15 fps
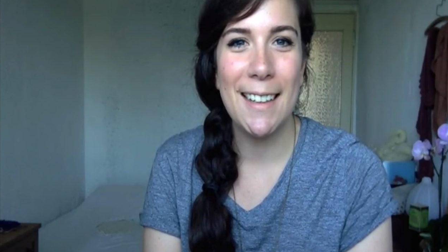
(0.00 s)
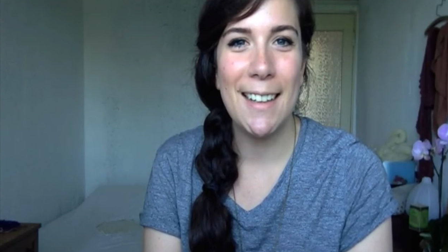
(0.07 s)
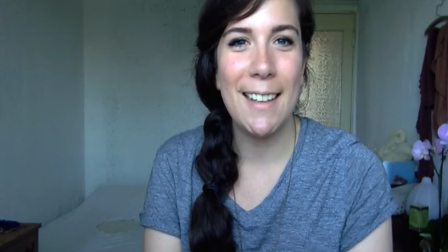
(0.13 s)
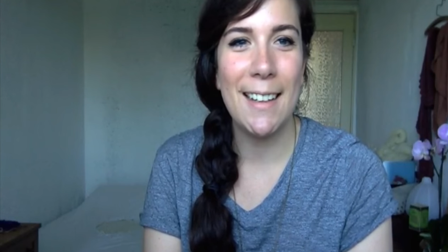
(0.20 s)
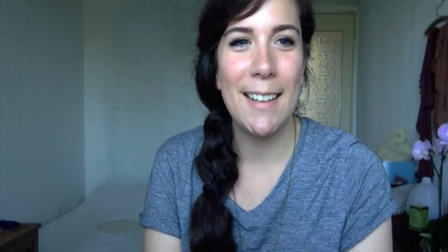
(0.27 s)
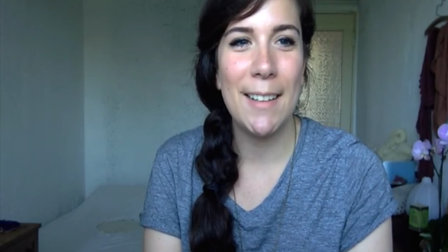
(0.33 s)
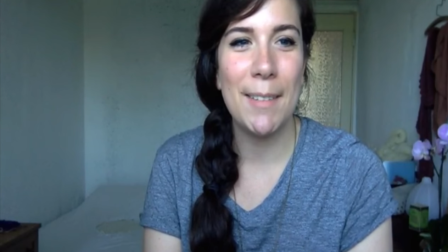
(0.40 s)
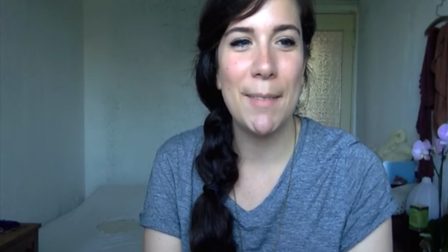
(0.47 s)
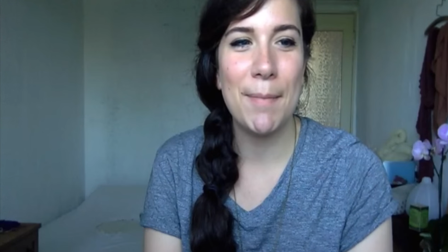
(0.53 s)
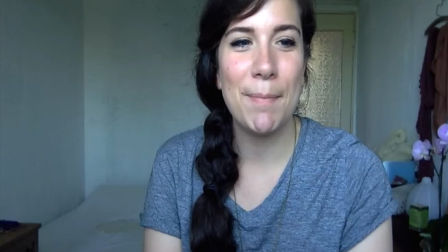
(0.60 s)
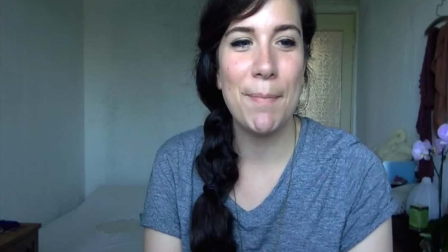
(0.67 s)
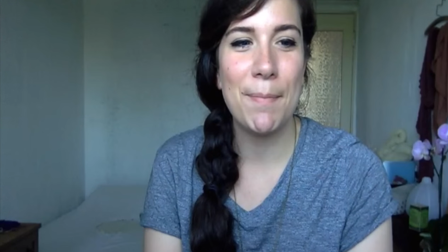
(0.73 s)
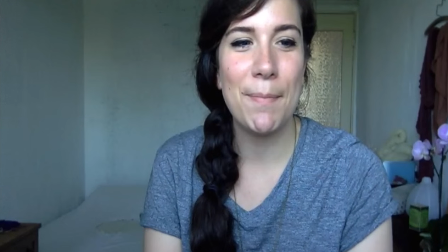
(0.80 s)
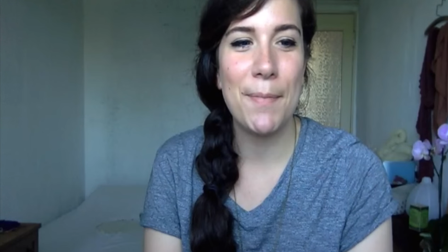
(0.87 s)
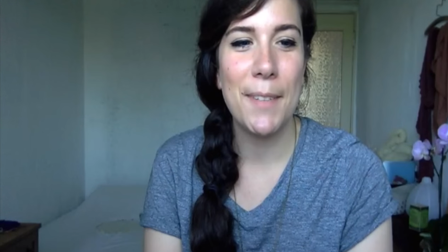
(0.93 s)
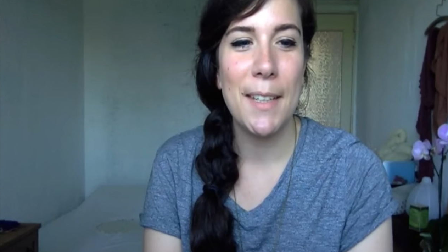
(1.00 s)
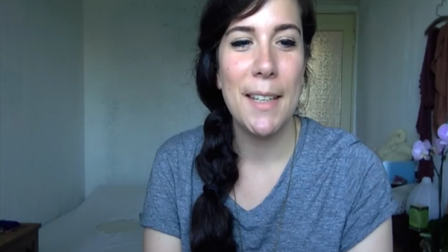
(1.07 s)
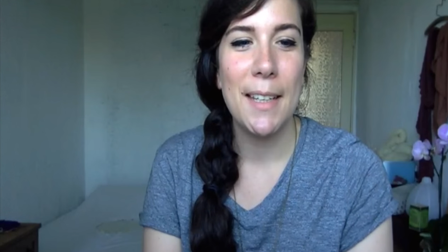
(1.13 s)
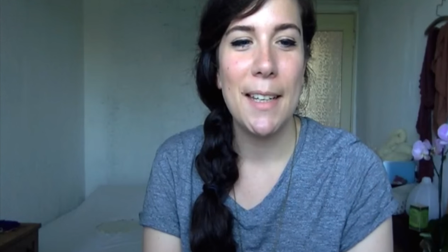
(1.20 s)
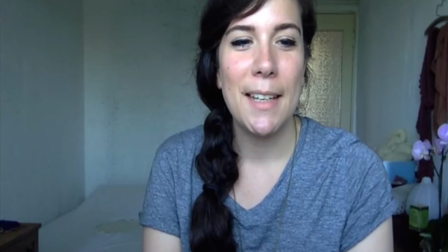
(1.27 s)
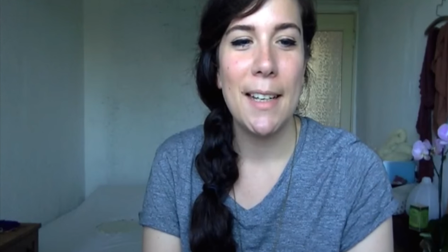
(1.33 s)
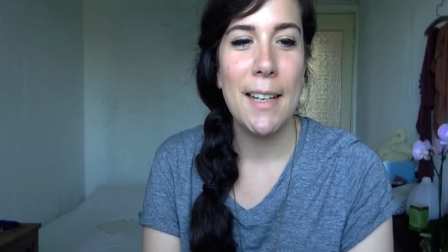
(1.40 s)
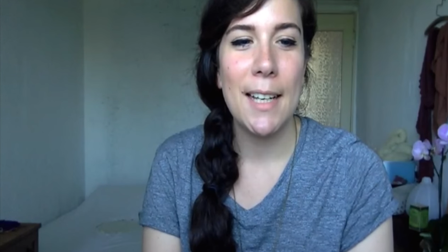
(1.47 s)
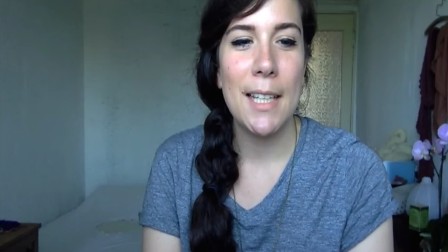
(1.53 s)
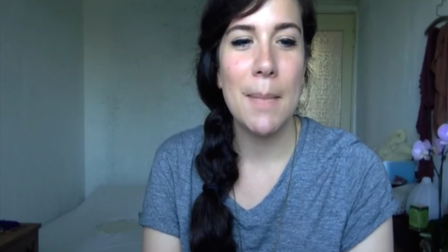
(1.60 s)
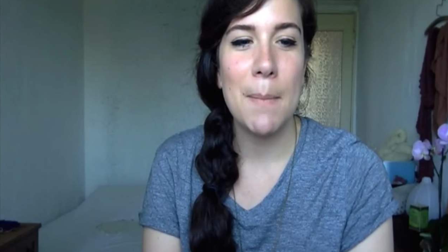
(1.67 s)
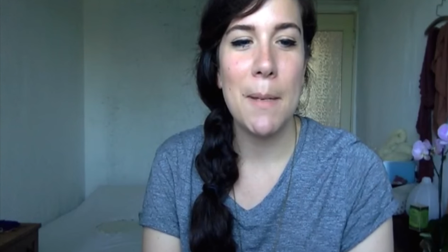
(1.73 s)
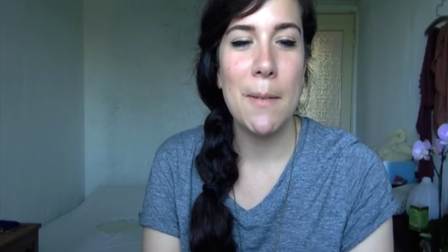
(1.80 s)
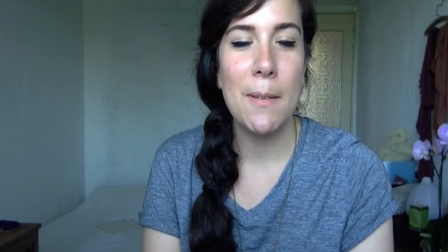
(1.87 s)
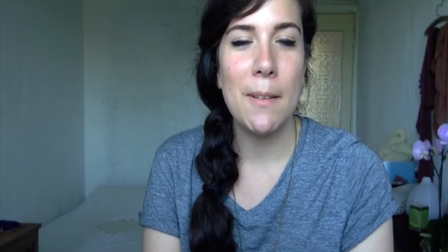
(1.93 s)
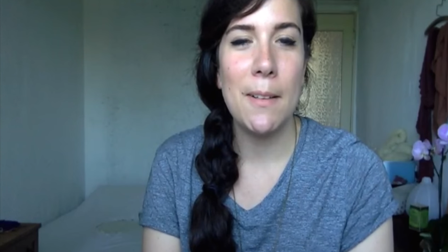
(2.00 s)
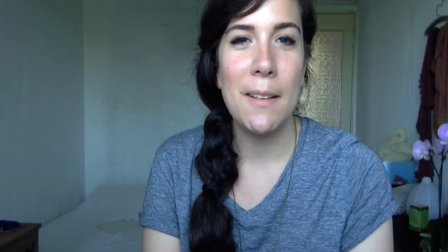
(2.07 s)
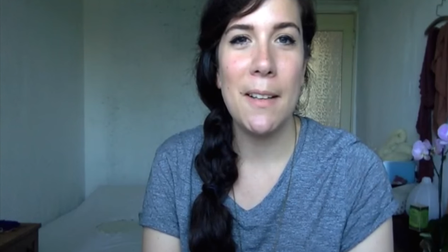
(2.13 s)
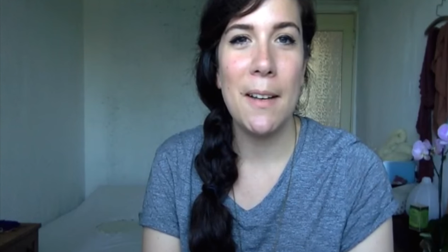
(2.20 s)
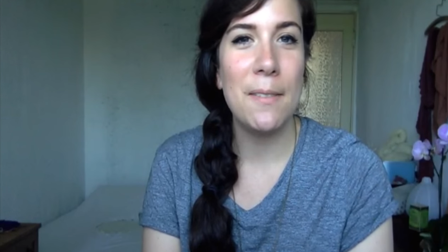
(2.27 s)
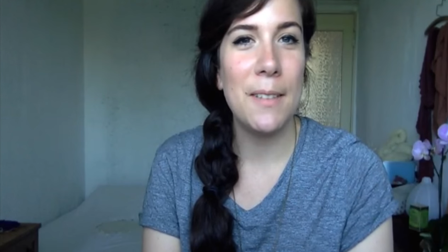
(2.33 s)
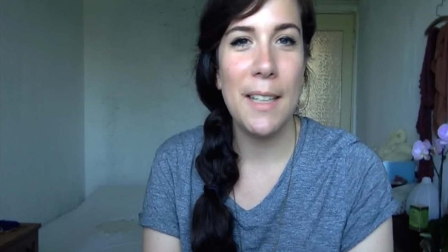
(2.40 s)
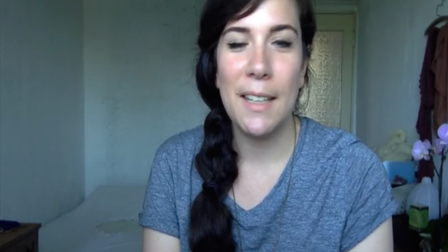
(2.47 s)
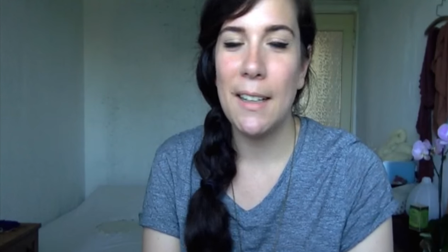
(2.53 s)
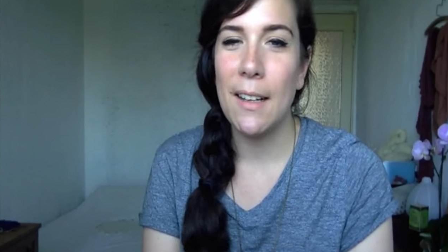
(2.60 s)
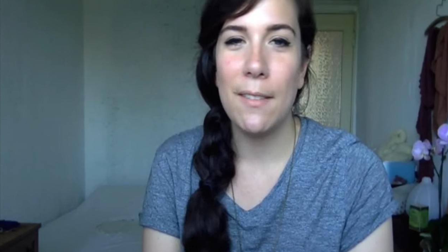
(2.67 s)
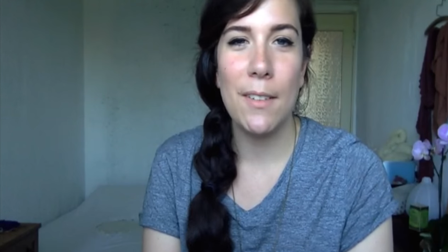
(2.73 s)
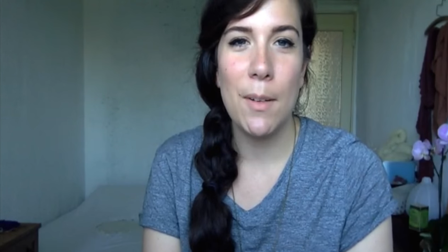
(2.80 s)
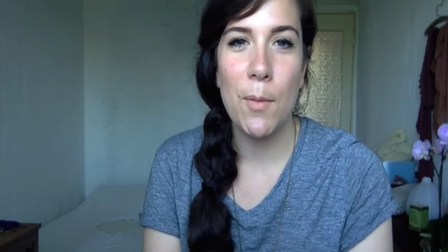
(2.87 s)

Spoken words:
I spent a lovely, lovely